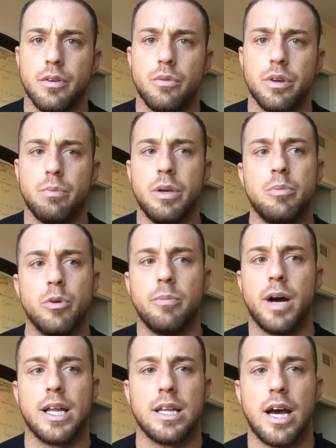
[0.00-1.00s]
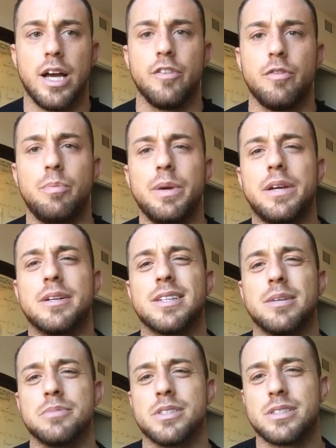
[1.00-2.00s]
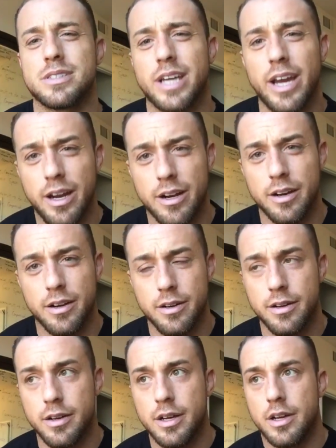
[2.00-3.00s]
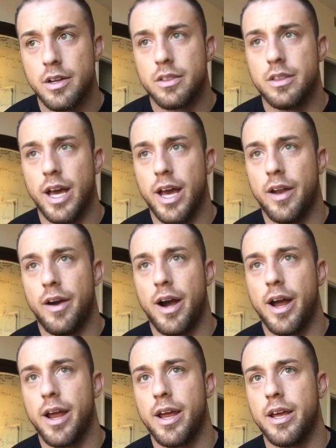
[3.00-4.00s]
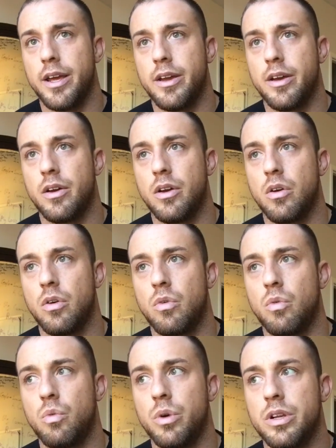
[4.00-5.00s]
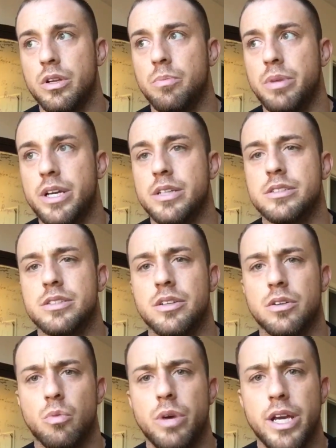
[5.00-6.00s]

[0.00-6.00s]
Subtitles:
with people in my life because I'm scared that I would be considered